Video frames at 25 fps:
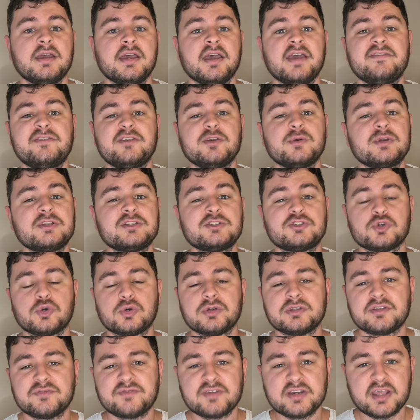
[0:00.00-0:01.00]
If you
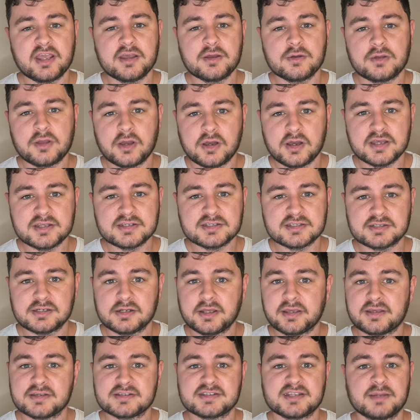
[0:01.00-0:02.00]
enjoyed the video guys,
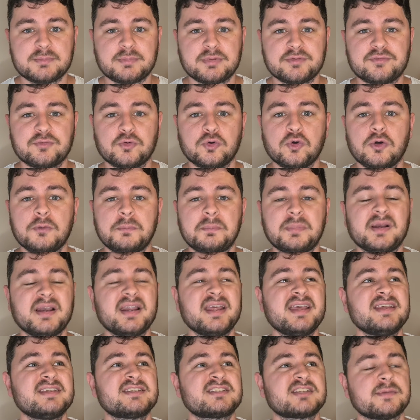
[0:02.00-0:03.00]
like I said before,
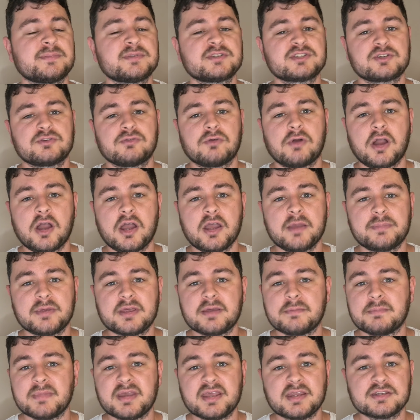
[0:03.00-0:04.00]
please subscribe,
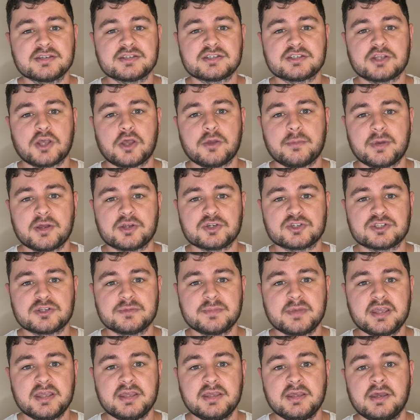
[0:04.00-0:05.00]
it means so much to
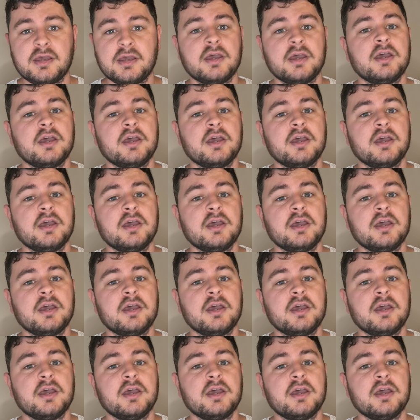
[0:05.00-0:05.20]
me.